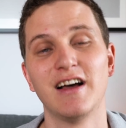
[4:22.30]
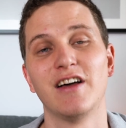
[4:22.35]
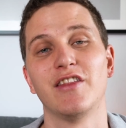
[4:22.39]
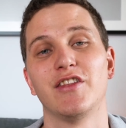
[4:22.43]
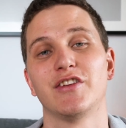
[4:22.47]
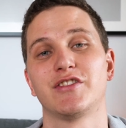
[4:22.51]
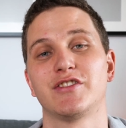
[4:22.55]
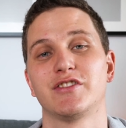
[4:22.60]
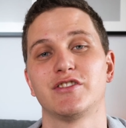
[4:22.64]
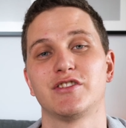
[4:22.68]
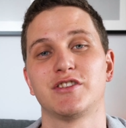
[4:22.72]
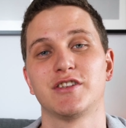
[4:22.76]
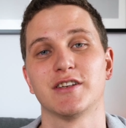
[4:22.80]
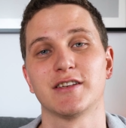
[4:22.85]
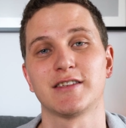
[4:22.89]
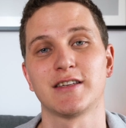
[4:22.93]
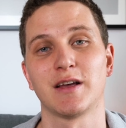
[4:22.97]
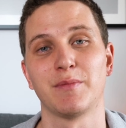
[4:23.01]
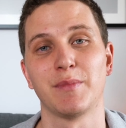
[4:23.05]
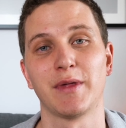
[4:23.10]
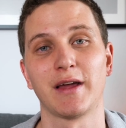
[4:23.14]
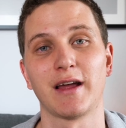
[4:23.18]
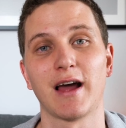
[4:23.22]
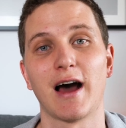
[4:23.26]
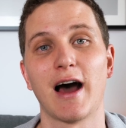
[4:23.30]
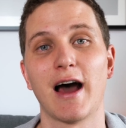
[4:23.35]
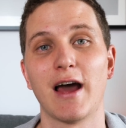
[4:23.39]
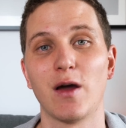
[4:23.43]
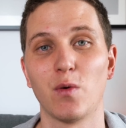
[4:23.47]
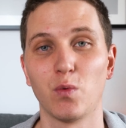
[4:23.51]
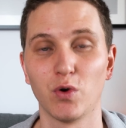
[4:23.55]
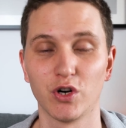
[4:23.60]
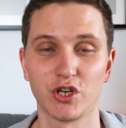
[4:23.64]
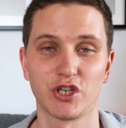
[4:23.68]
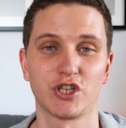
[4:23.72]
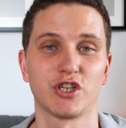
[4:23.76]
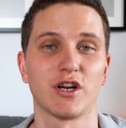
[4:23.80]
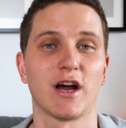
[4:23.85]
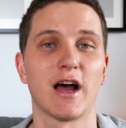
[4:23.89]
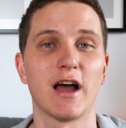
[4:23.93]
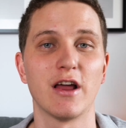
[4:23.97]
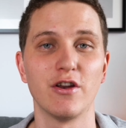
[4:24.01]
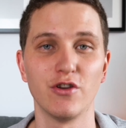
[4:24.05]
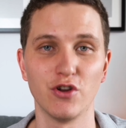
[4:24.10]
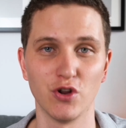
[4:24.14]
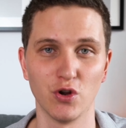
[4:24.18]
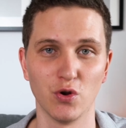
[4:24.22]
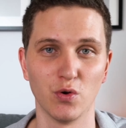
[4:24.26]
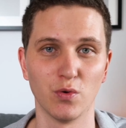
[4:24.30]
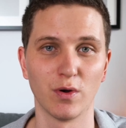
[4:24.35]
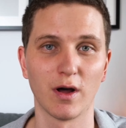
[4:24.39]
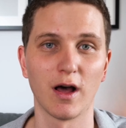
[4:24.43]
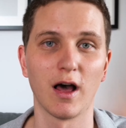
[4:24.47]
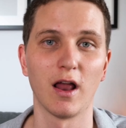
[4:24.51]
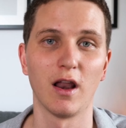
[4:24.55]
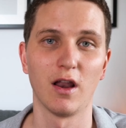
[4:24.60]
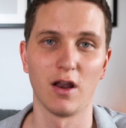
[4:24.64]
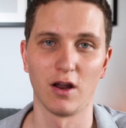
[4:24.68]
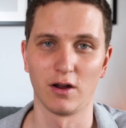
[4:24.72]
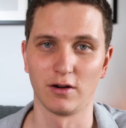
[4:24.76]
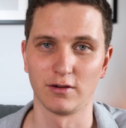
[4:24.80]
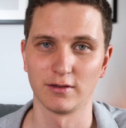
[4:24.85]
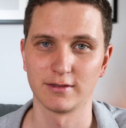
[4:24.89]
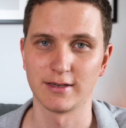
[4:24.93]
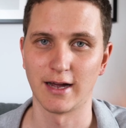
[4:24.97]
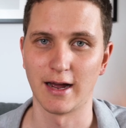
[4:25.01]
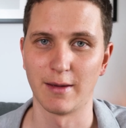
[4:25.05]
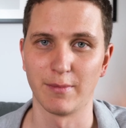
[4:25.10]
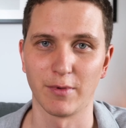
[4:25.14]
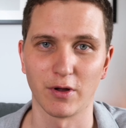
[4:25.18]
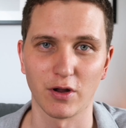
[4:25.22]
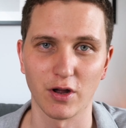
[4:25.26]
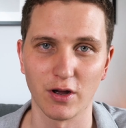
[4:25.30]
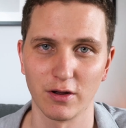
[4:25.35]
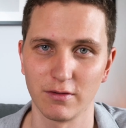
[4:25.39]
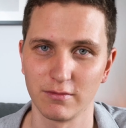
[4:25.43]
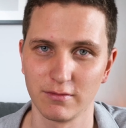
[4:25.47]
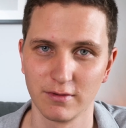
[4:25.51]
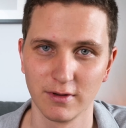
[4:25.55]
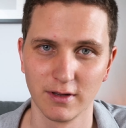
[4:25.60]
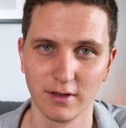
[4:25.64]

This is just something I wish I knew a long time ago.